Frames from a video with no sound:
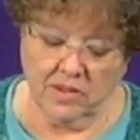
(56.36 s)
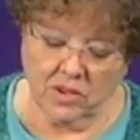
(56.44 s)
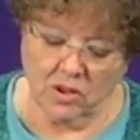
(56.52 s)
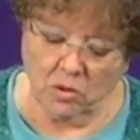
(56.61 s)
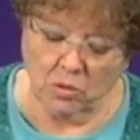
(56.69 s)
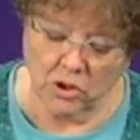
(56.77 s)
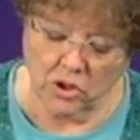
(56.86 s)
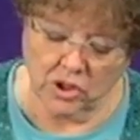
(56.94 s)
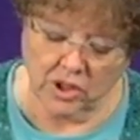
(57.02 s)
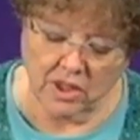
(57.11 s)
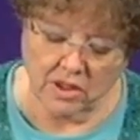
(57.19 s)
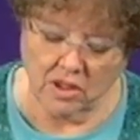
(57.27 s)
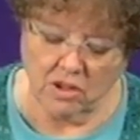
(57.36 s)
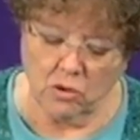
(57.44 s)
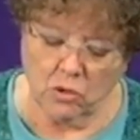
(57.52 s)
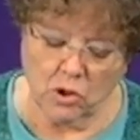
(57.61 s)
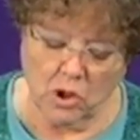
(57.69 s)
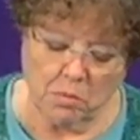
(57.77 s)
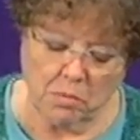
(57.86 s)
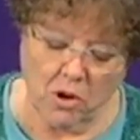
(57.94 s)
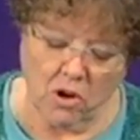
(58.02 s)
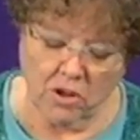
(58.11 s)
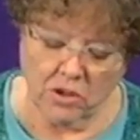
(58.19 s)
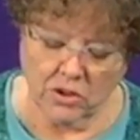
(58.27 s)
So we'll just cut those
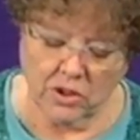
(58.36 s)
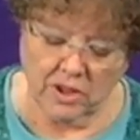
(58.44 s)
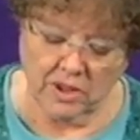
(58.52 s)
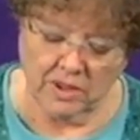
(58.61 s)
apart.